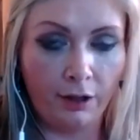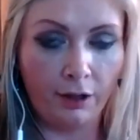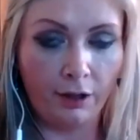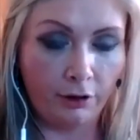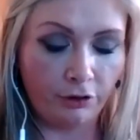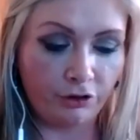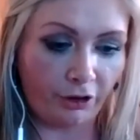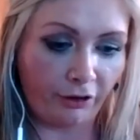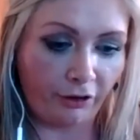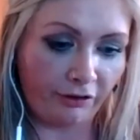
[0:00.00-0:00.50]

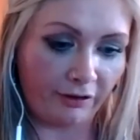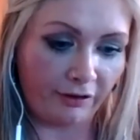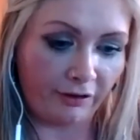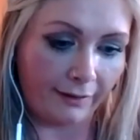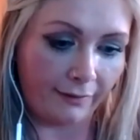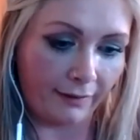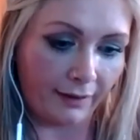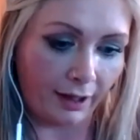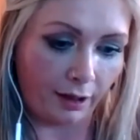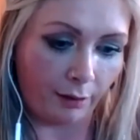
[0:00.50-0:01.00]
Just like
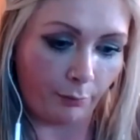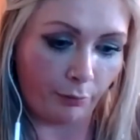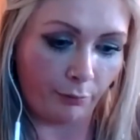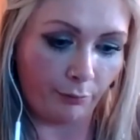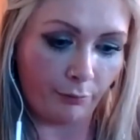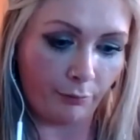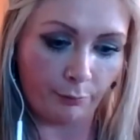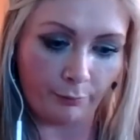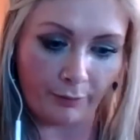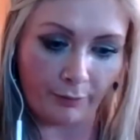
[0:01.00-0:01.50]
the
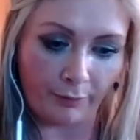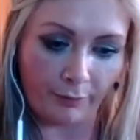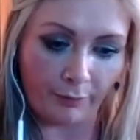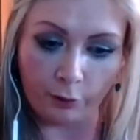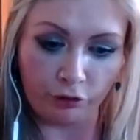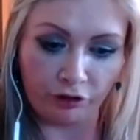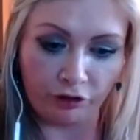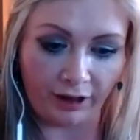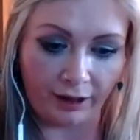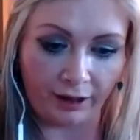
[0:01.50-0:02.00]
album, my
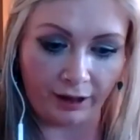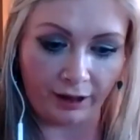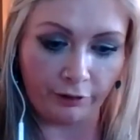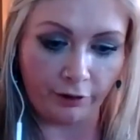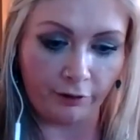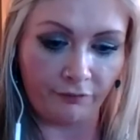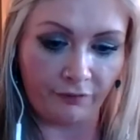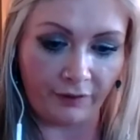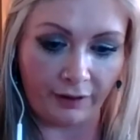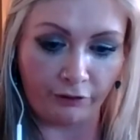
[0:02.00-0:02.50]
own childhood
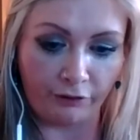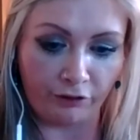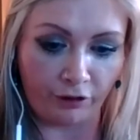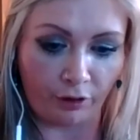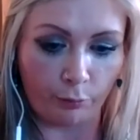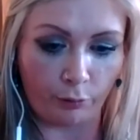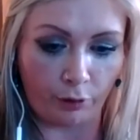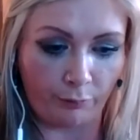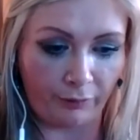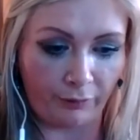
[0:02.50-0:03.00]
feels
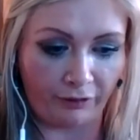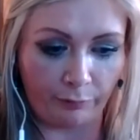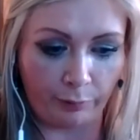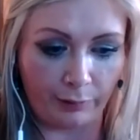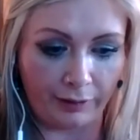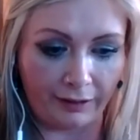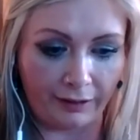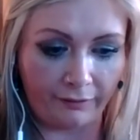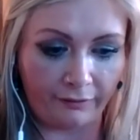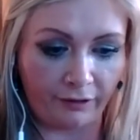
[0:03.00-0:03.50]
somewhat
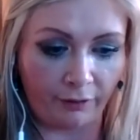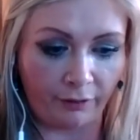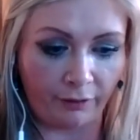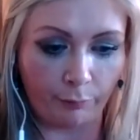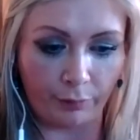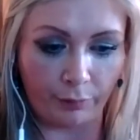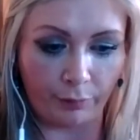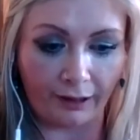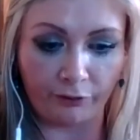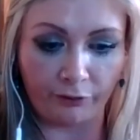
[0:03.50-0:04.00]
misplaced,
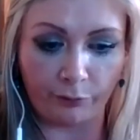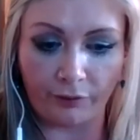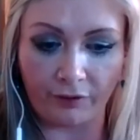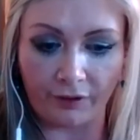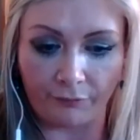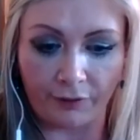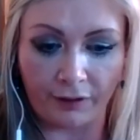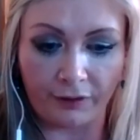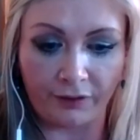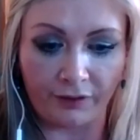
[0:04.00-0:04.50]
but as with
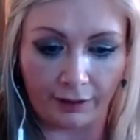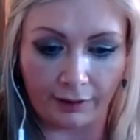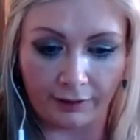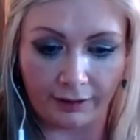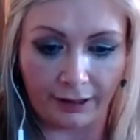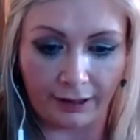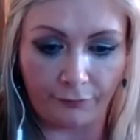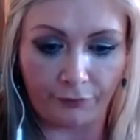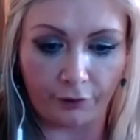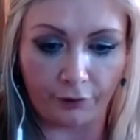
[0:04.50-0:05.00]
everything in
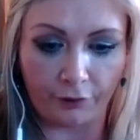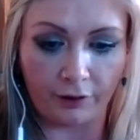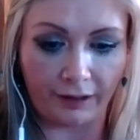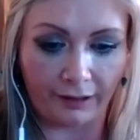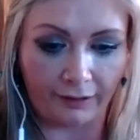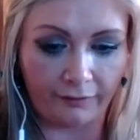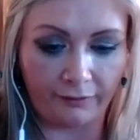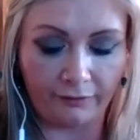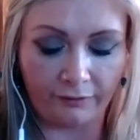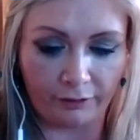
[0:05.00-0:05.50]
life, there are
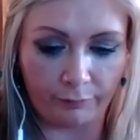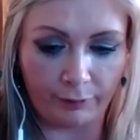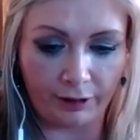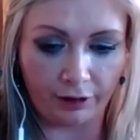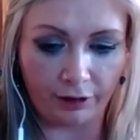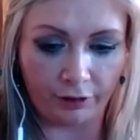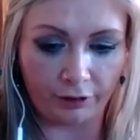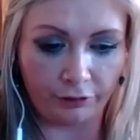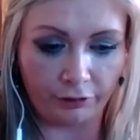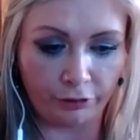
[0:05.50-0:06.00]
lessons to be
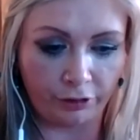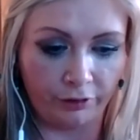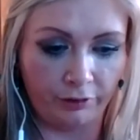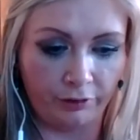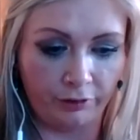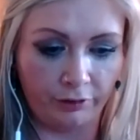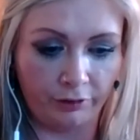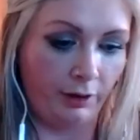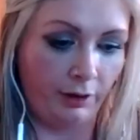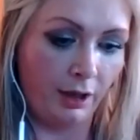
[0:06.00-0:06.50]
learned.
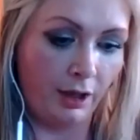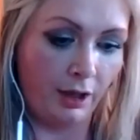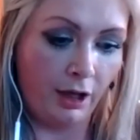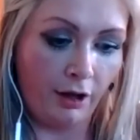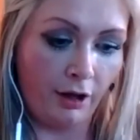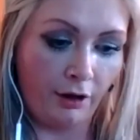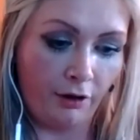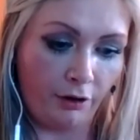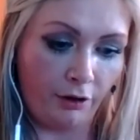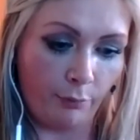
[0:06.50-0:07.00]

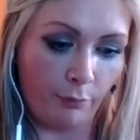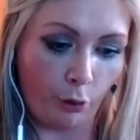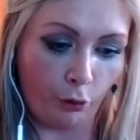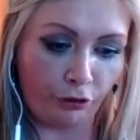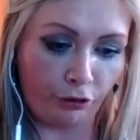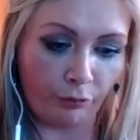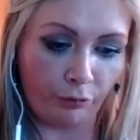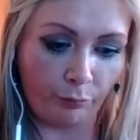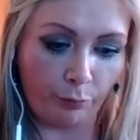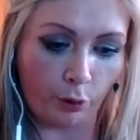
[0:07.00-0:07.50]
The
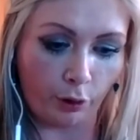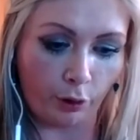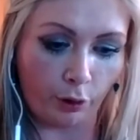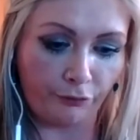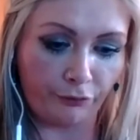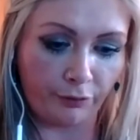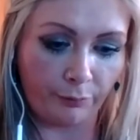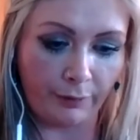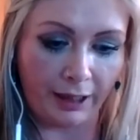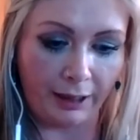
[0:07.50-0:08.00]
most important
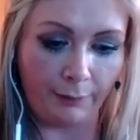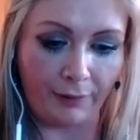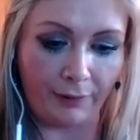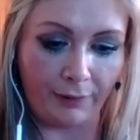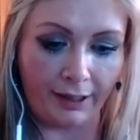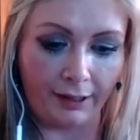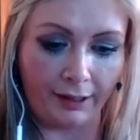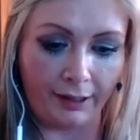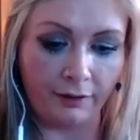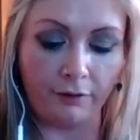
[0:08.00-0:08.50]
for me
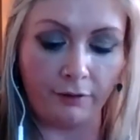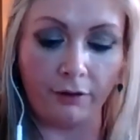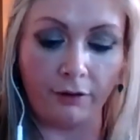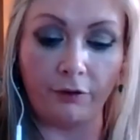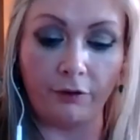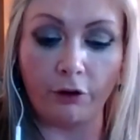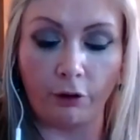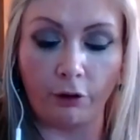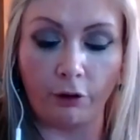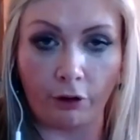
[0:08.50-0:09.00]
being that
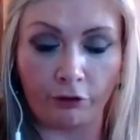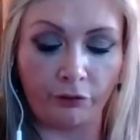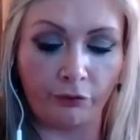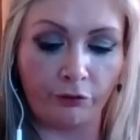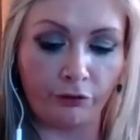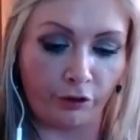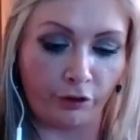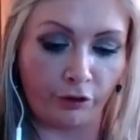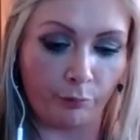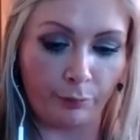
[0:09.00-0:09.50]
the loss of
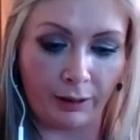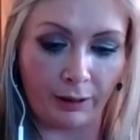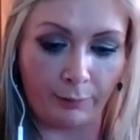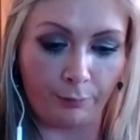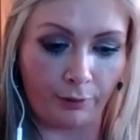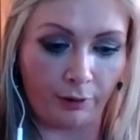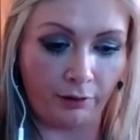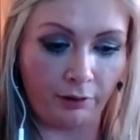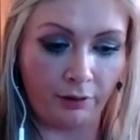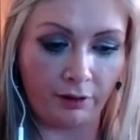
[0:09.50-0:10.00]
some
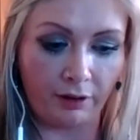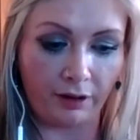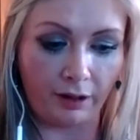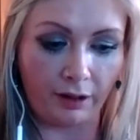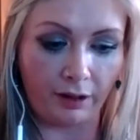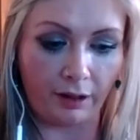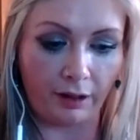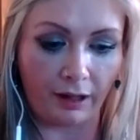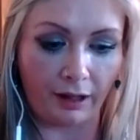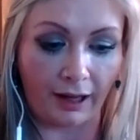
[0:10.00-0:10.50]
people
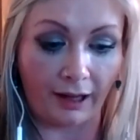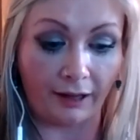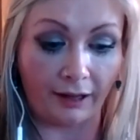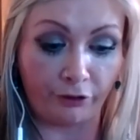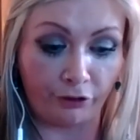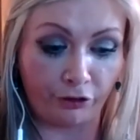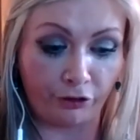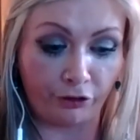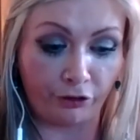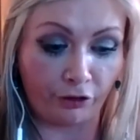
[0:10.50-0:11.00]
and
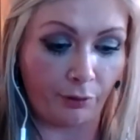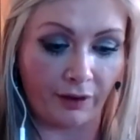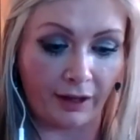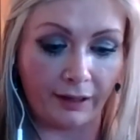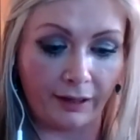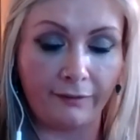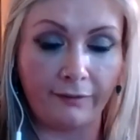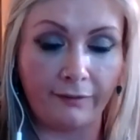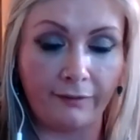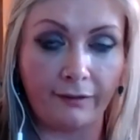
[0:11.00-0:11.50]
some
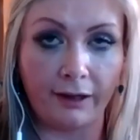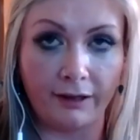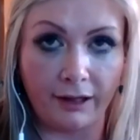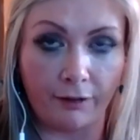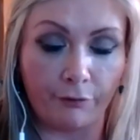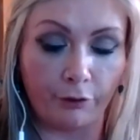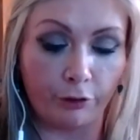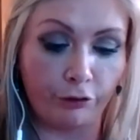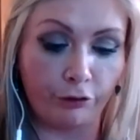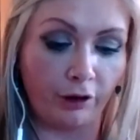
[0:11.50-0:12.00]
things can
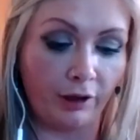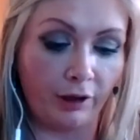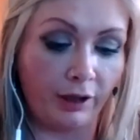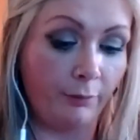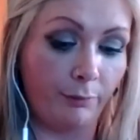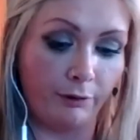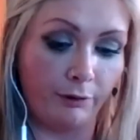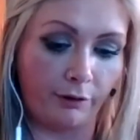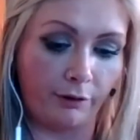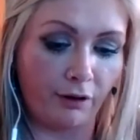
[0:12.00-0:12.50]
never truly
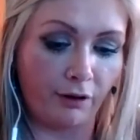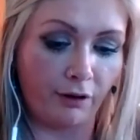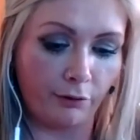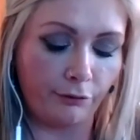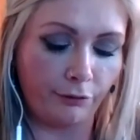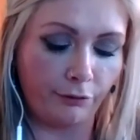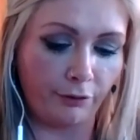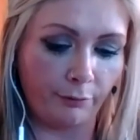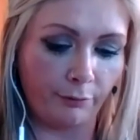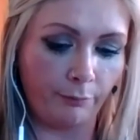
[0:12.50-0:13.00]
be recovered
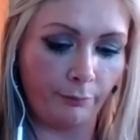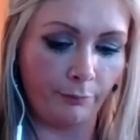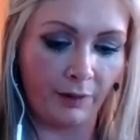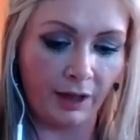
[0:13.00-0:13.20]
from,